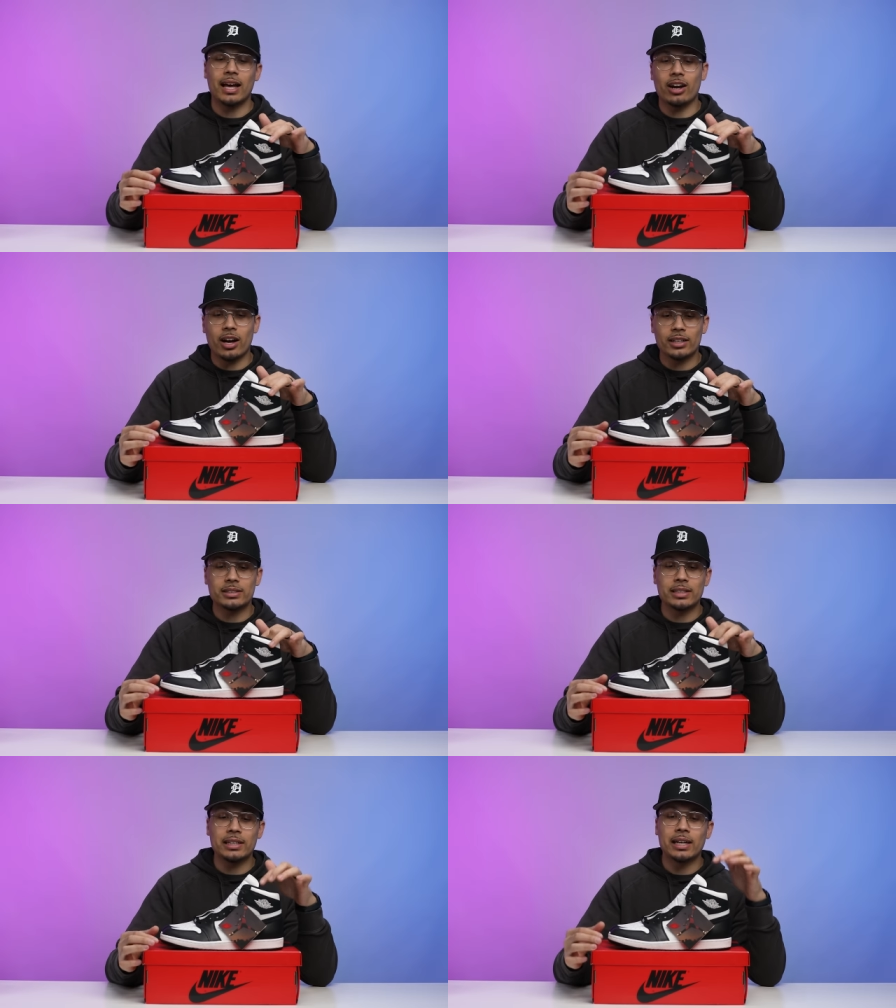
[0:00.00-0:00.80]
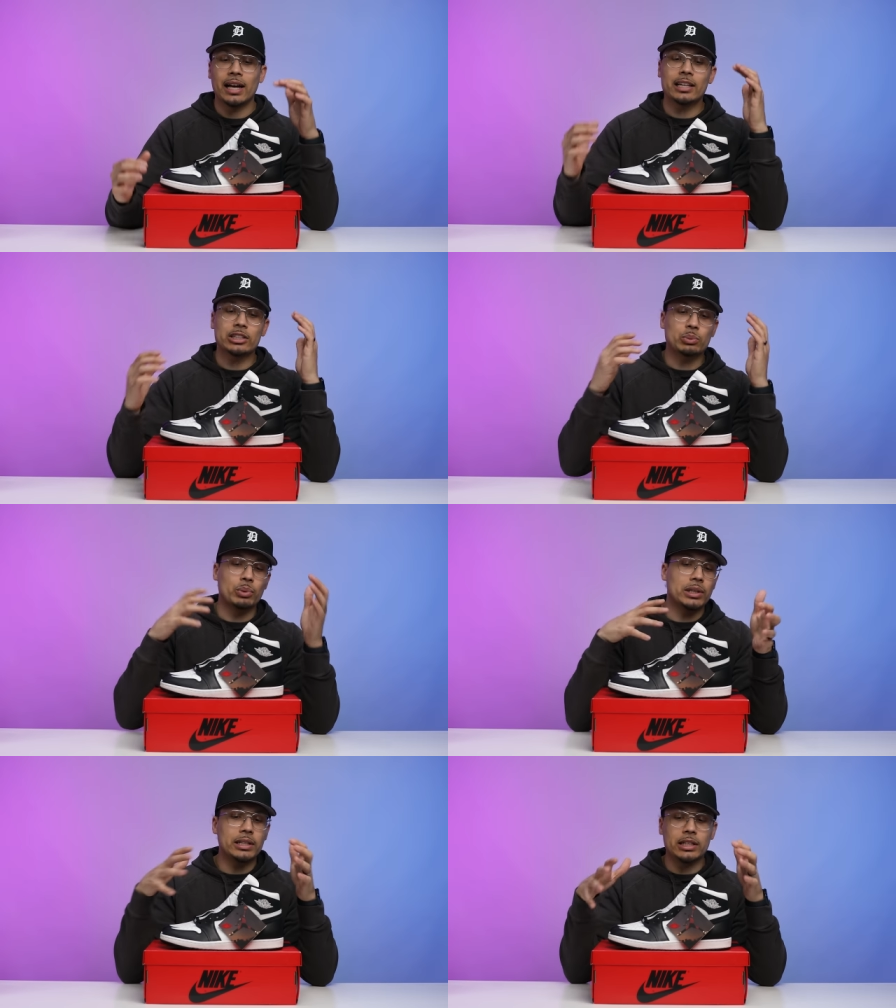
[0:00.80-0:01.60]
and honestly, it looks
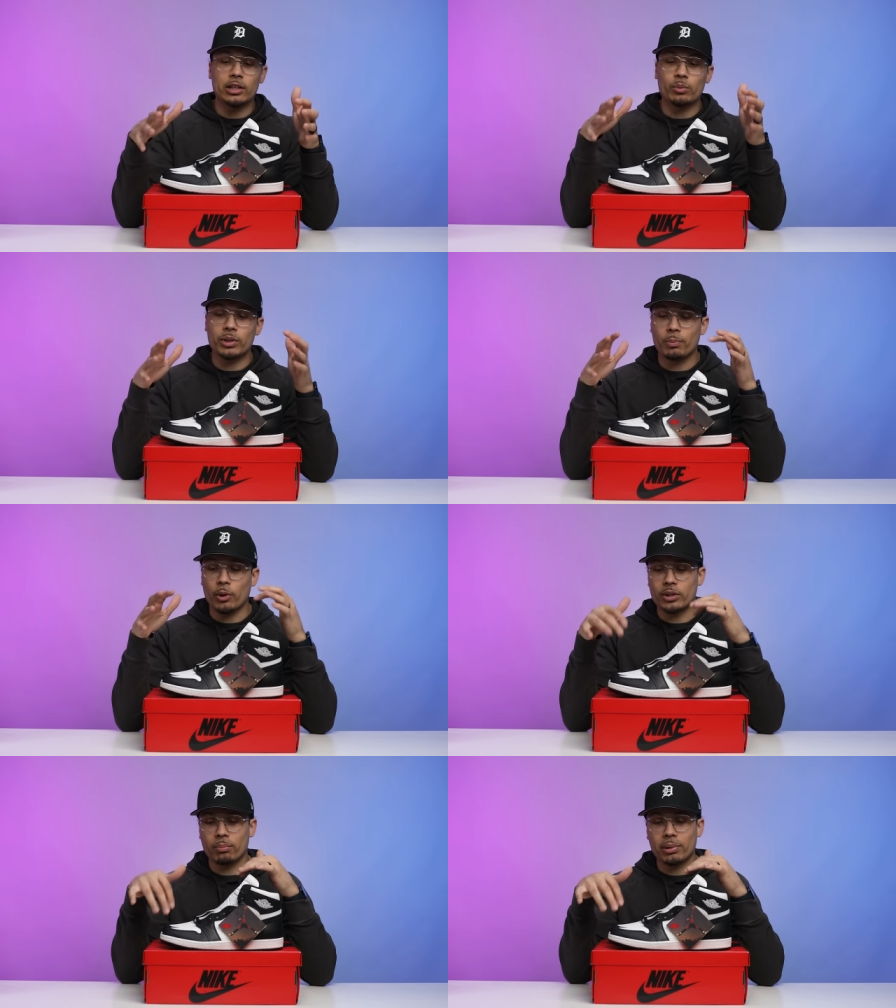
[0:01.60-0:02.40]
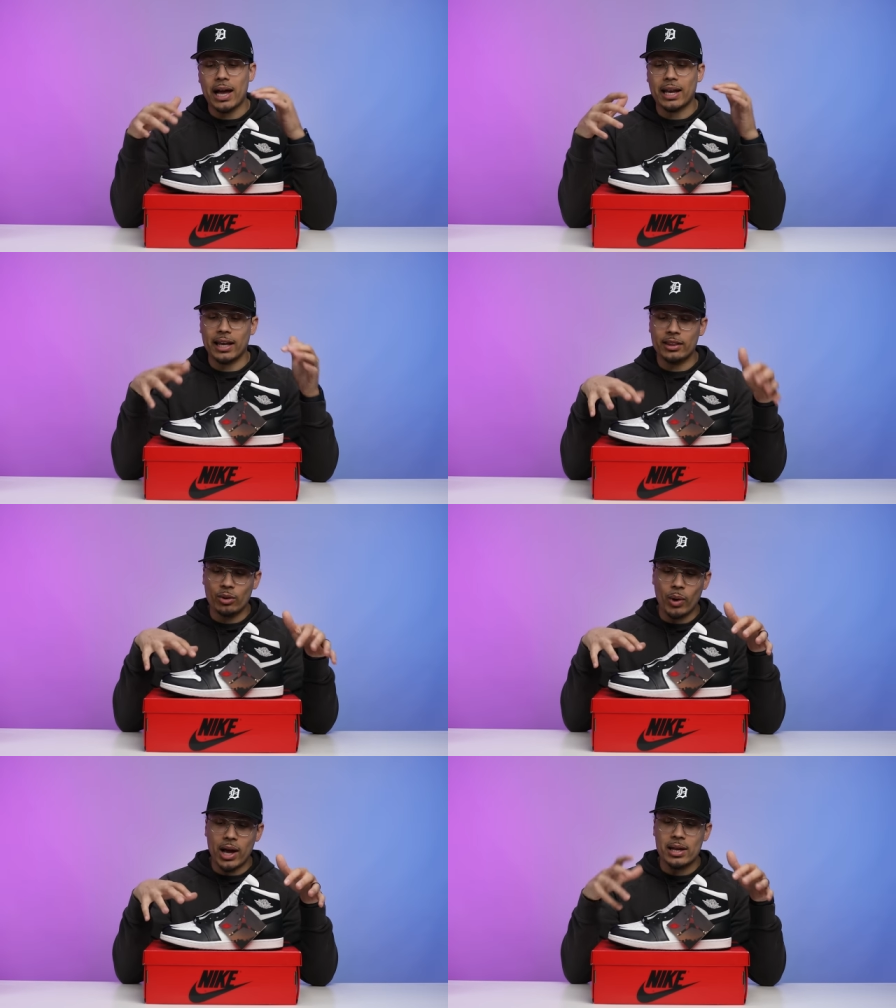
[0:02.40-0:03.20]
really good with both the black and the
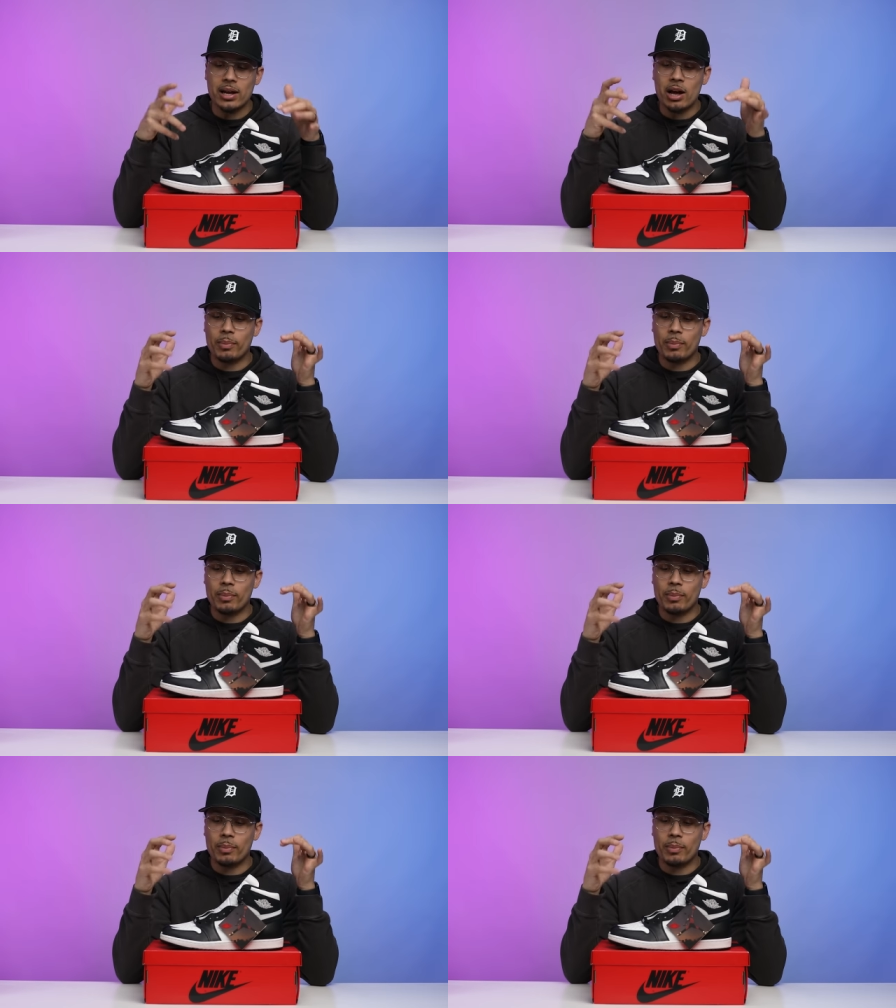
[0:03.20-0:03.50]
white,